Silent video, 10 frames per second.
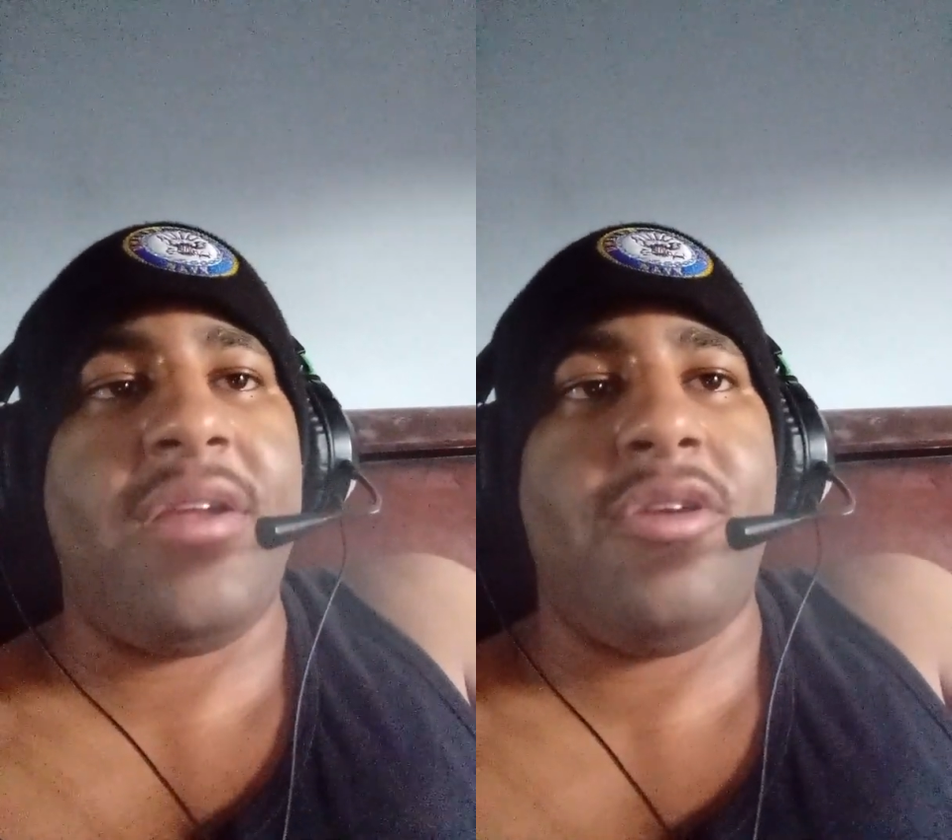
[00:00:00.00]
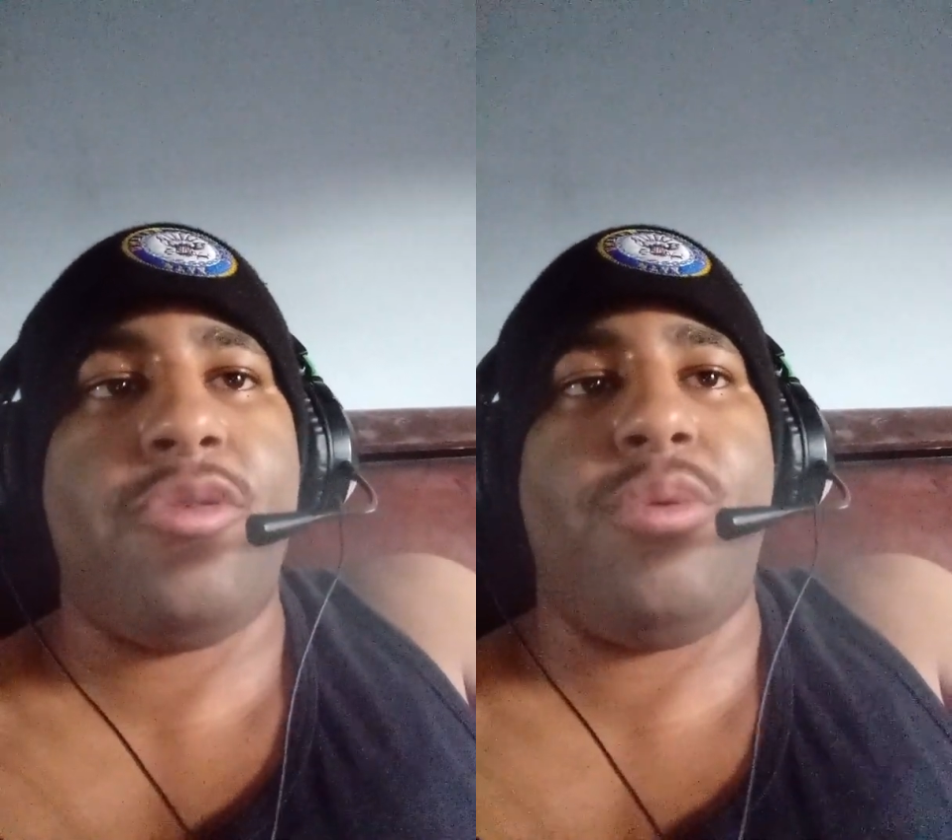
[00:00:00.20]

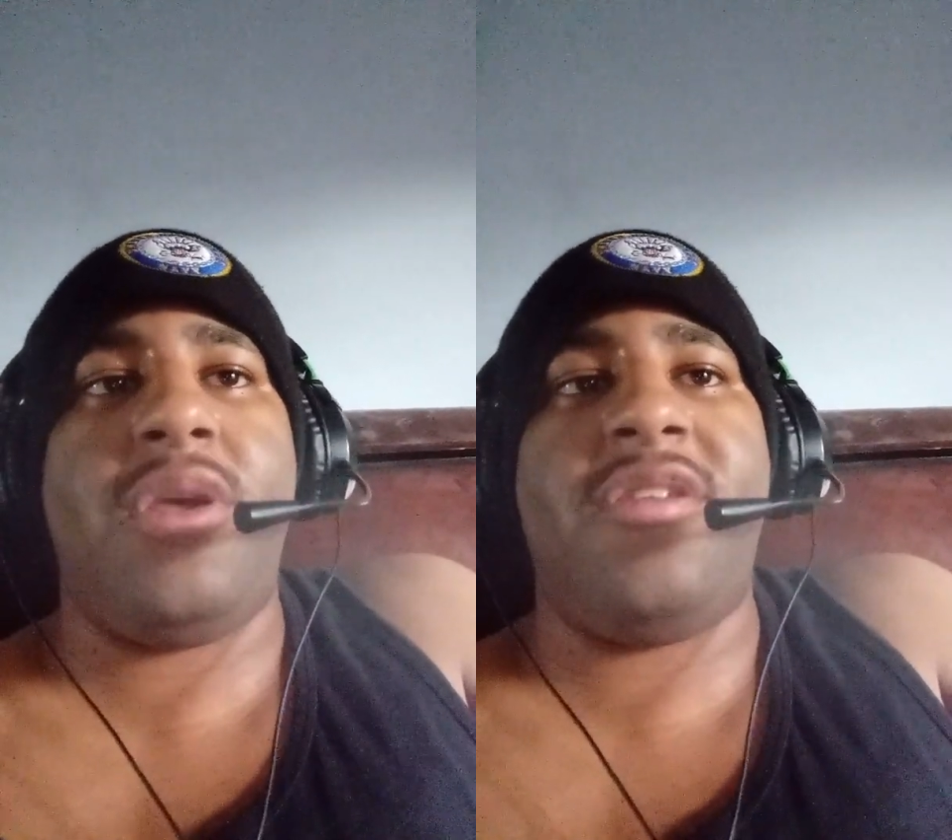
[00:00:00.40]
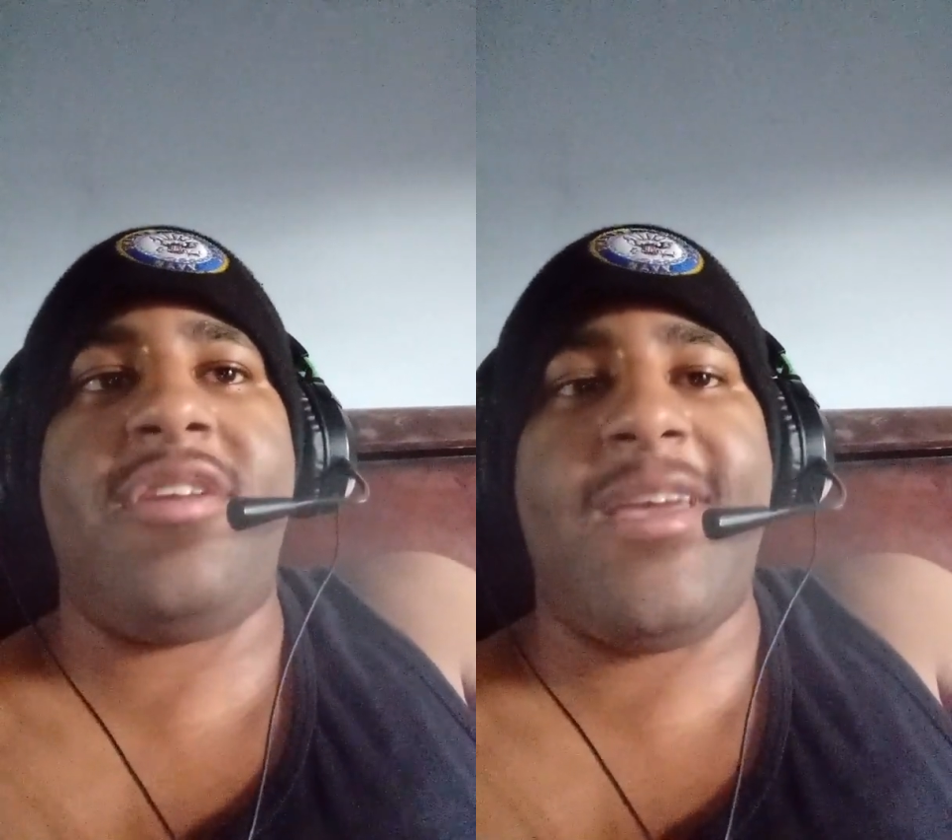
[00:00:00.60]
us with
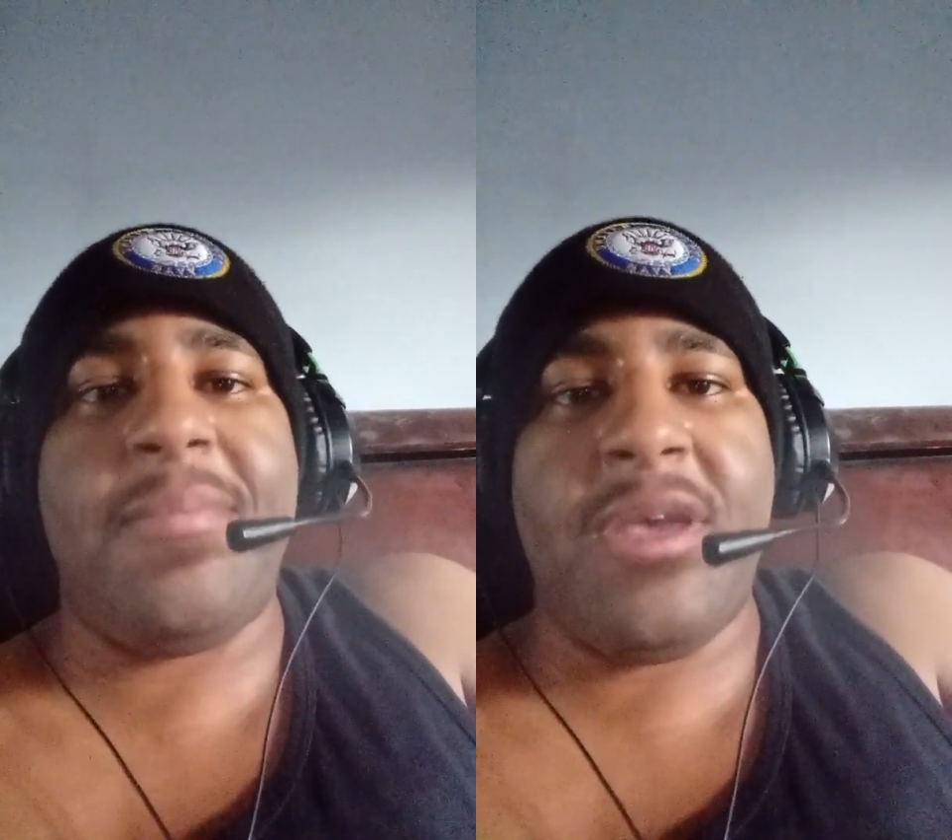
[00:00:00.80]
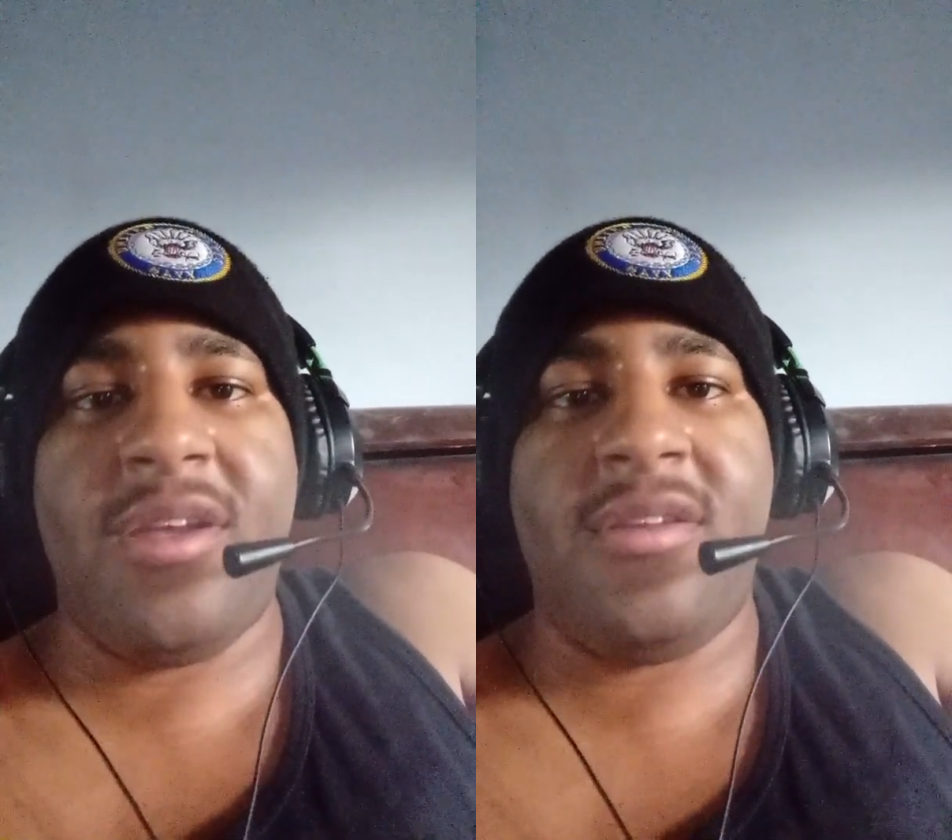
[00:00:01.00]
his
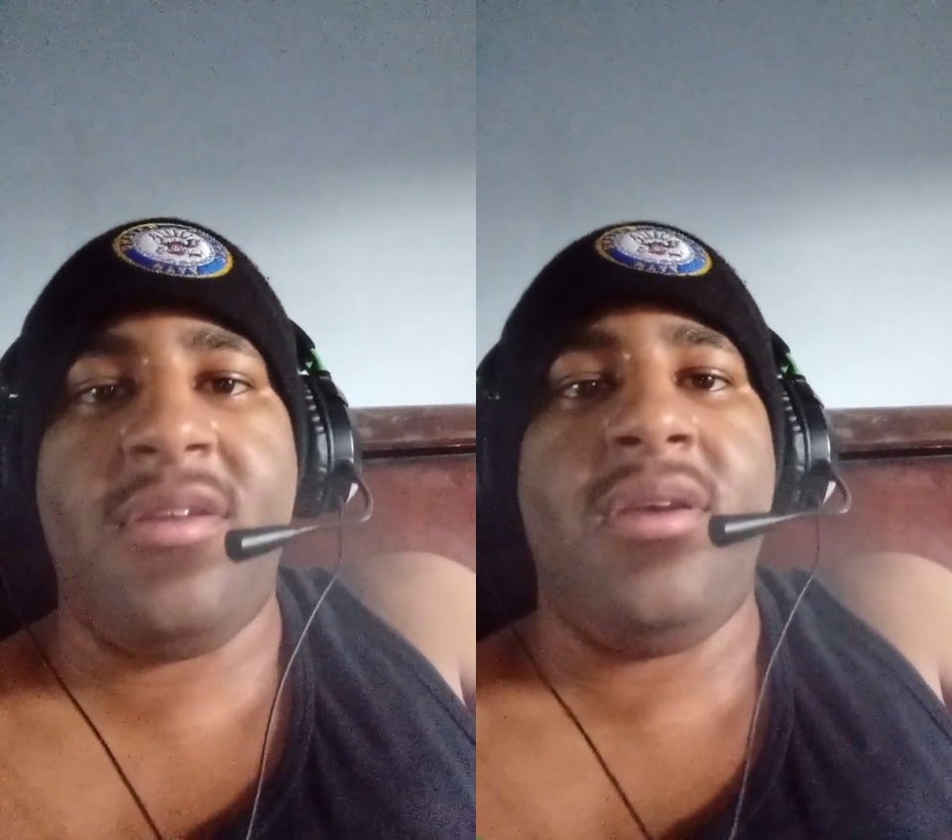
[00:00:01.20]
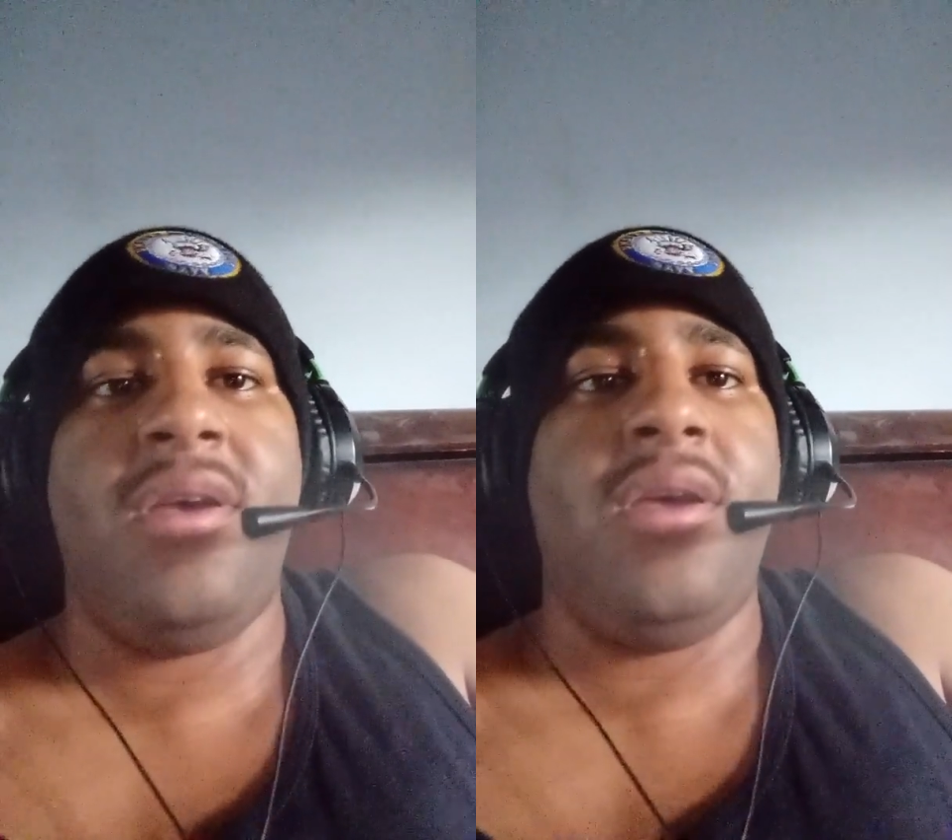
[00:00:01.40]
gimmicks,
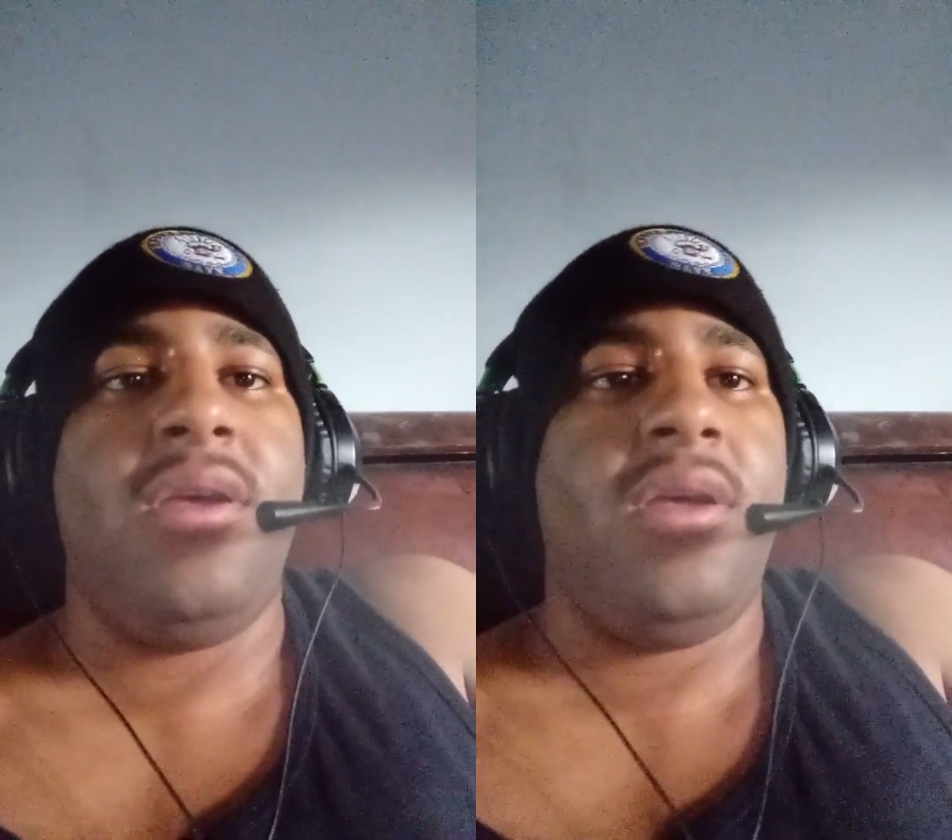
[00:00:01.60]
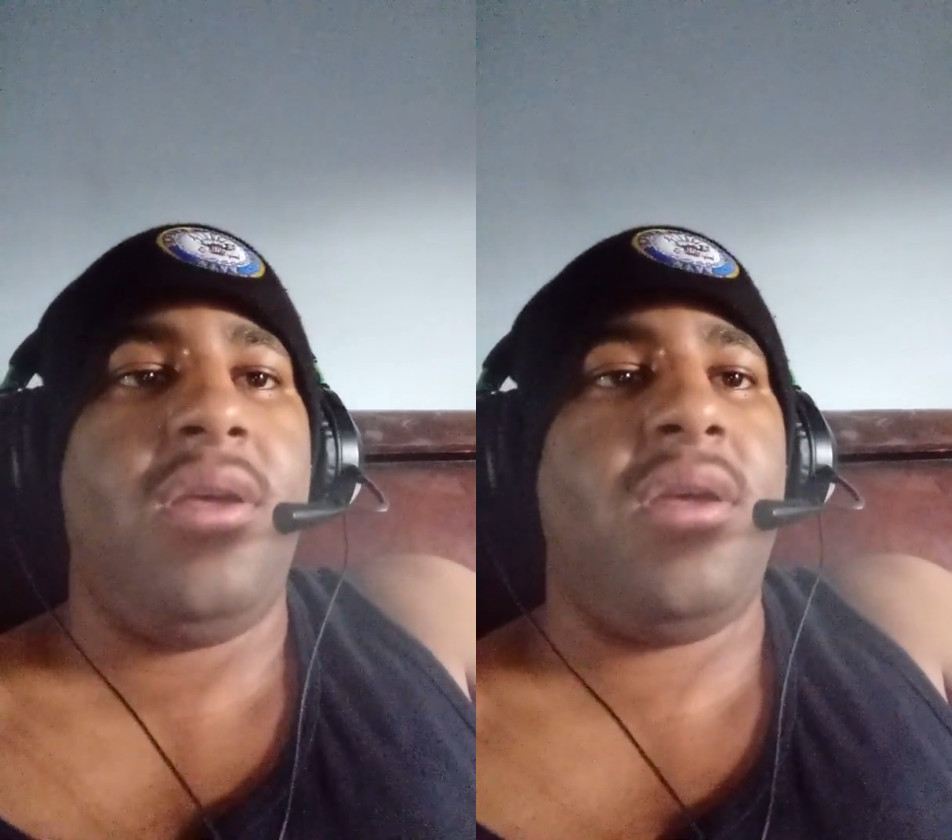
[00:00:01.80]

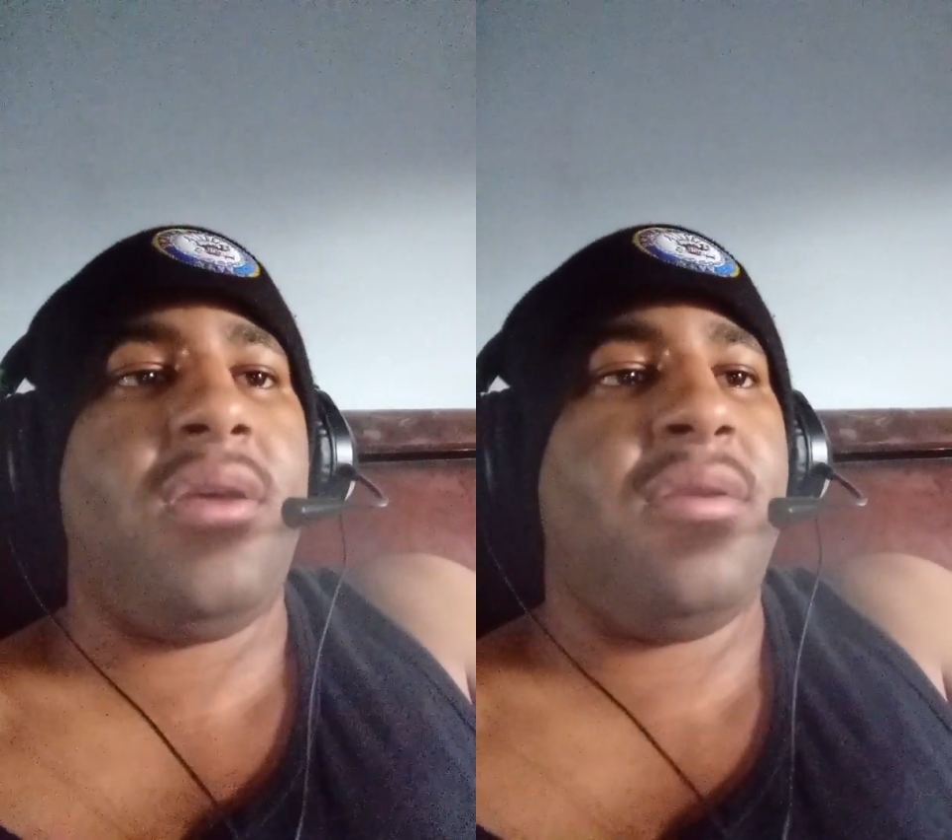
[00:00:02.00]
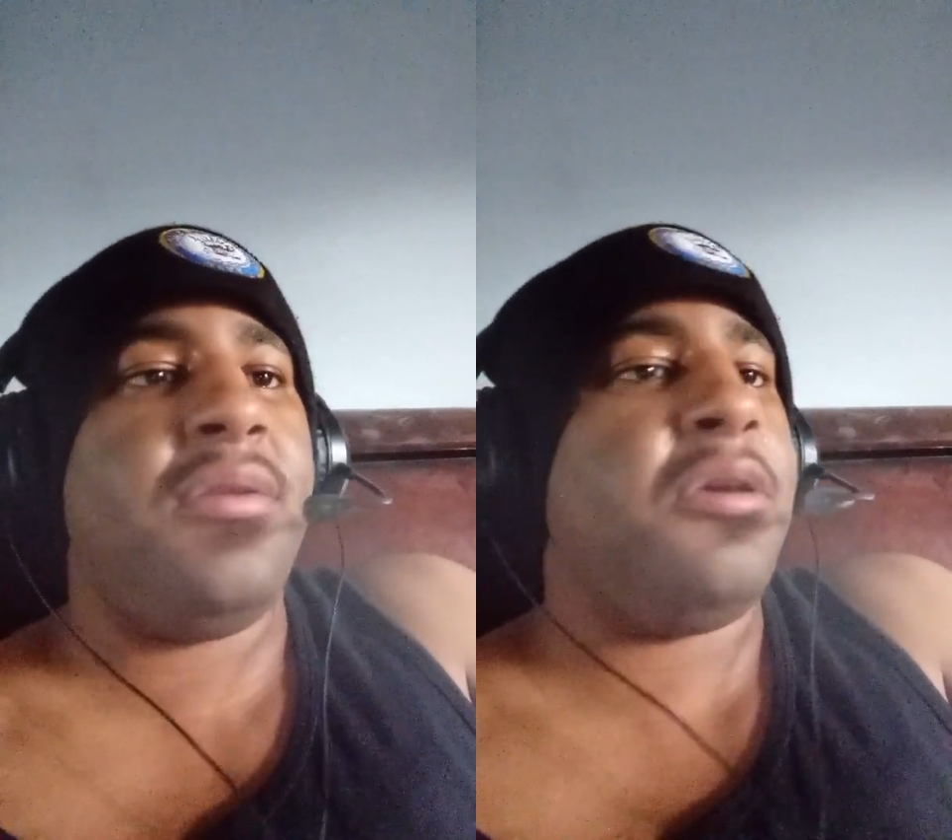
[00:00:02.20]

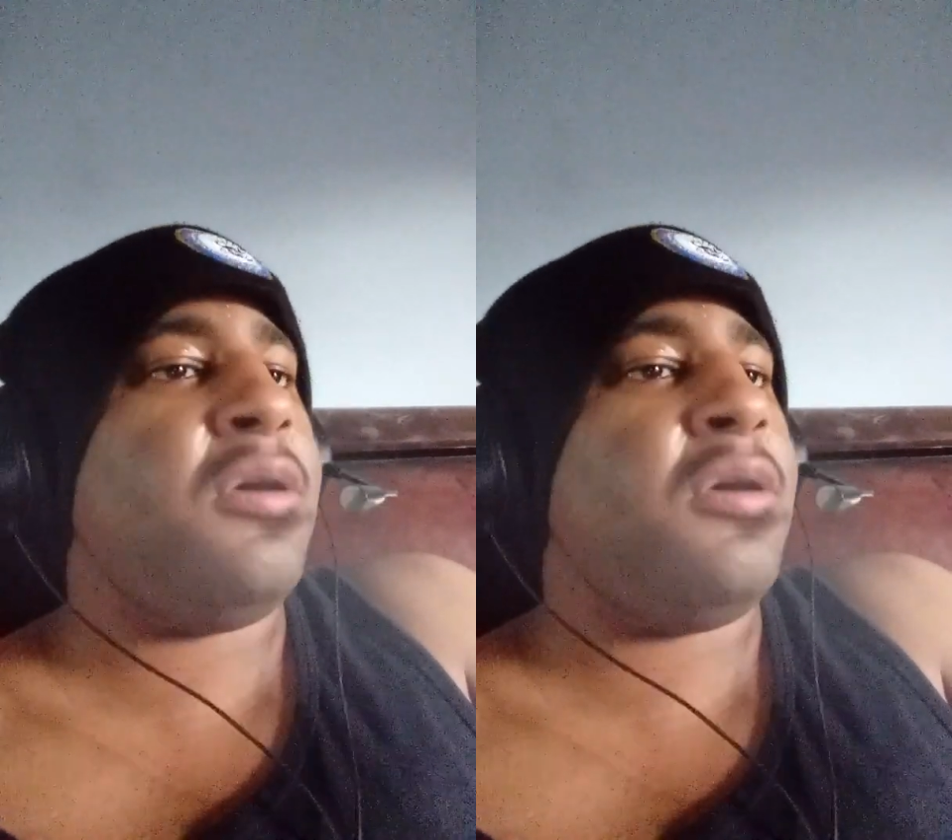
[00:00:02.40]
his